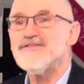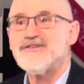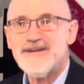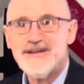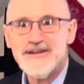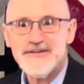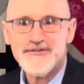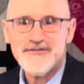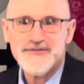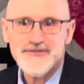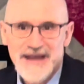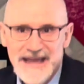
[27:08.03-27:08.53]
he's going
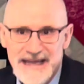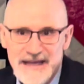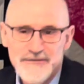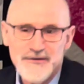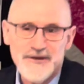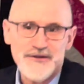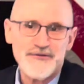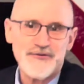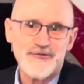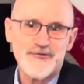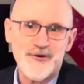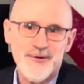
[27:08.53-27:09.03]
to save
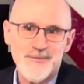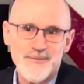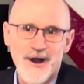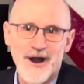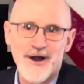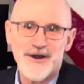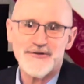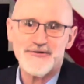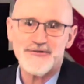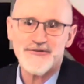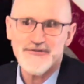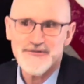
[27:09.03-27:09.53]
us from
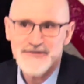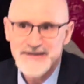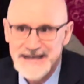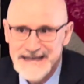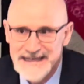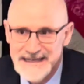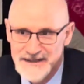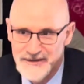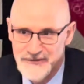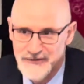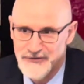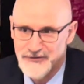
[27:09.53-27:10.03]
our
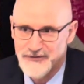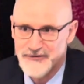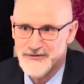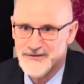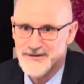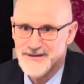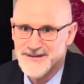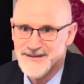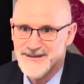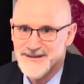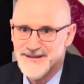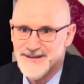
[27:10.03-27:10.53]
sins.
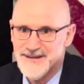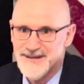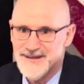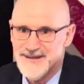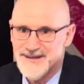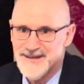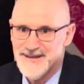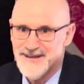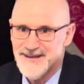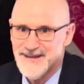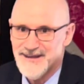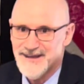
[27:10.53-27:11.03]

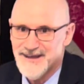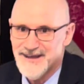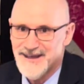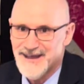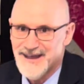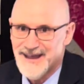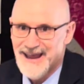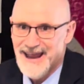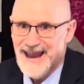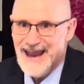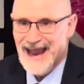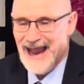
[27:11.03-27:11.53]

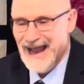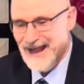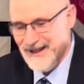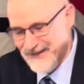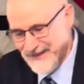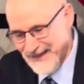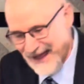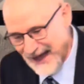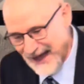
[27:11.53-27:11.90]
And